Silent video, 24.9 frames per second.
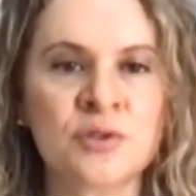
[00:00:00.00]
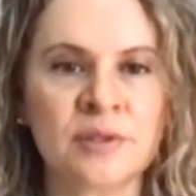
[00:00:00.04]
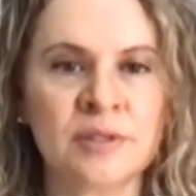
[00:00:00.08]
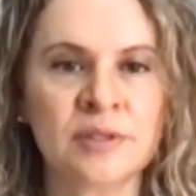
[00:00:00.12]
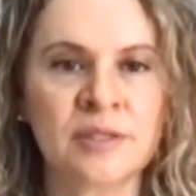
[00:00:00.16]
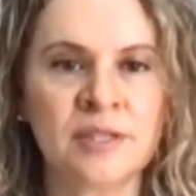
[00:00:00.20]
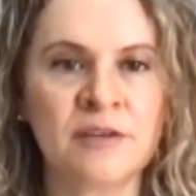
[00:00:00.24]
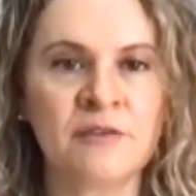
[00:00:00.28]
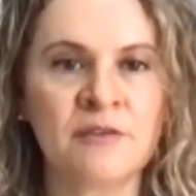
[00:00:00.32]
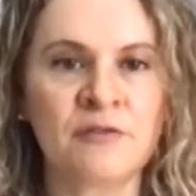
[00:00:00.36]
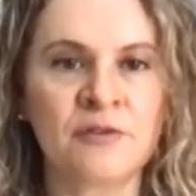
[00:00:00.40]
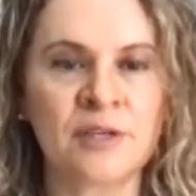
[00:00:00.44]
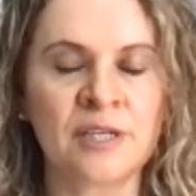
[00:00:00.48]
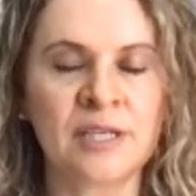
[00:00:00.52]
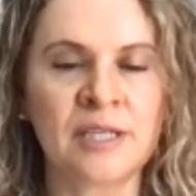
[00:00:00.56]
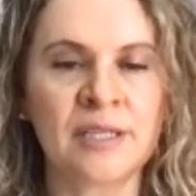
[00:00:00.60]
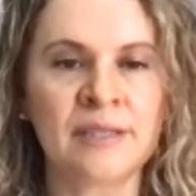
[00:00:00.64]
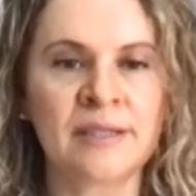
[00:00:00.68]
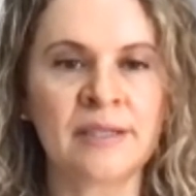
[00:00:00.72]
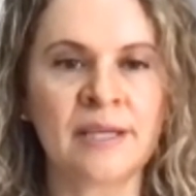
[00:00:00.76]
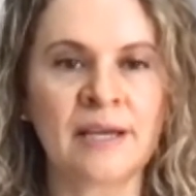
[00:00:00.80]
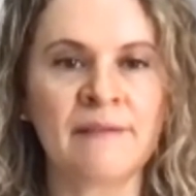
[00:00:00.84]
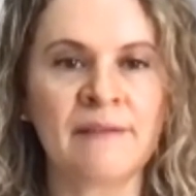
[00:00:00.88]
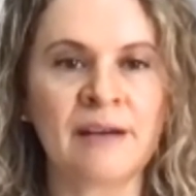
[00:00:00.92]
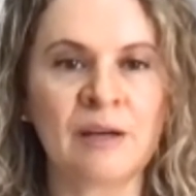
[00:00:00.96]
different
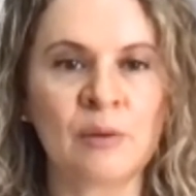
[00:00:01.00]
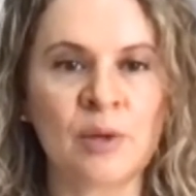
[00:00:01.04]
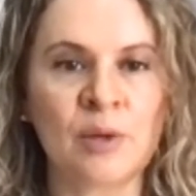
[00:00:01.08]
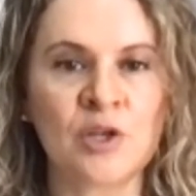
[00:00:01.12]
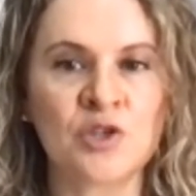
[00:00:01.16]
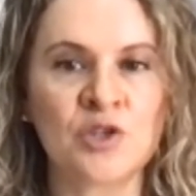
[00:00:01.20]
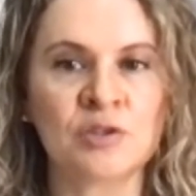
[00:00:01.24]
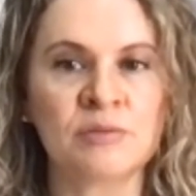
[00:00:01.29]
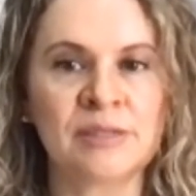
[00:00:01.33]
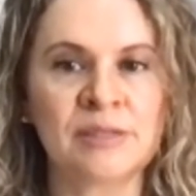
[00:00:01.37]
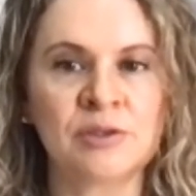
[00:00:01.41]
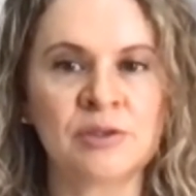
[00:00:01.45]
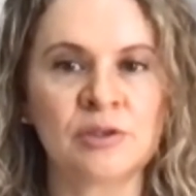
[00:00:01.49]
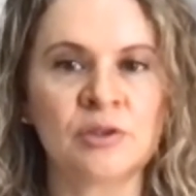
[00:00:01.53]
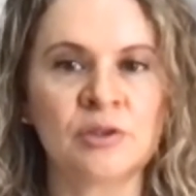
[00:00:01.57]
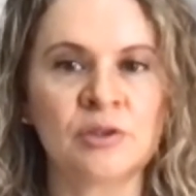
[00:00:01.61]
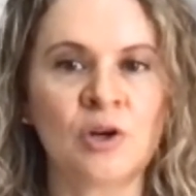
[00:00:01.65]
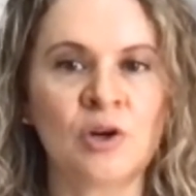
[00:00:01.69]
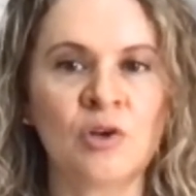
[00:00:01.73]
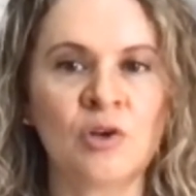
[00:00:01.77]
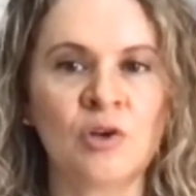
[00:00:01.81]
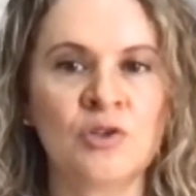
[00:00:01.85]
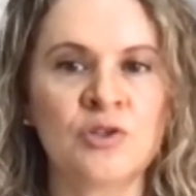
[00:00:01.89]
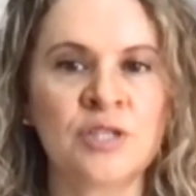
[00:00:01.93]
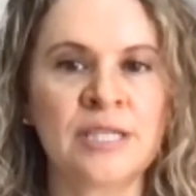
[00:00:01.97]
evaluation
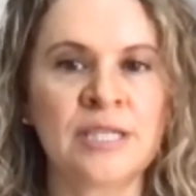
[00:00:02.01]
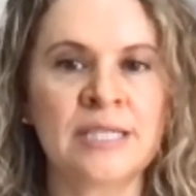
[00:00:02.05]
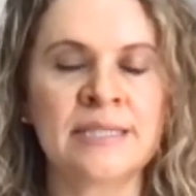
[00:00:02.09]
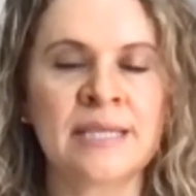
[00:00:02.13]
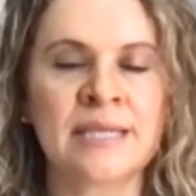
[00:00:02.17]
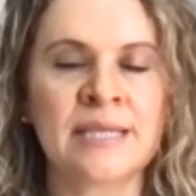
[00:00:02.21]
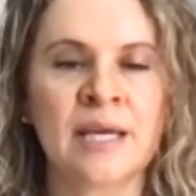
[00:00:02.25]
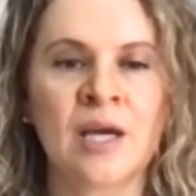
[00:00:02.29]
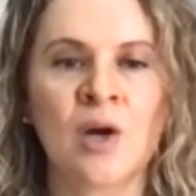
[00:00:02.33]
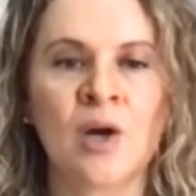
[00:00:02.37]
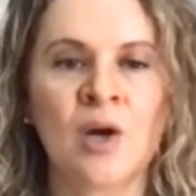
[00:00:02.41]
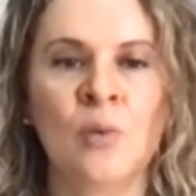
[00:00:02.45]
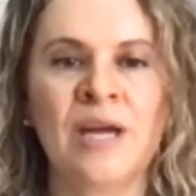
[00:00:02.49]
methodologies.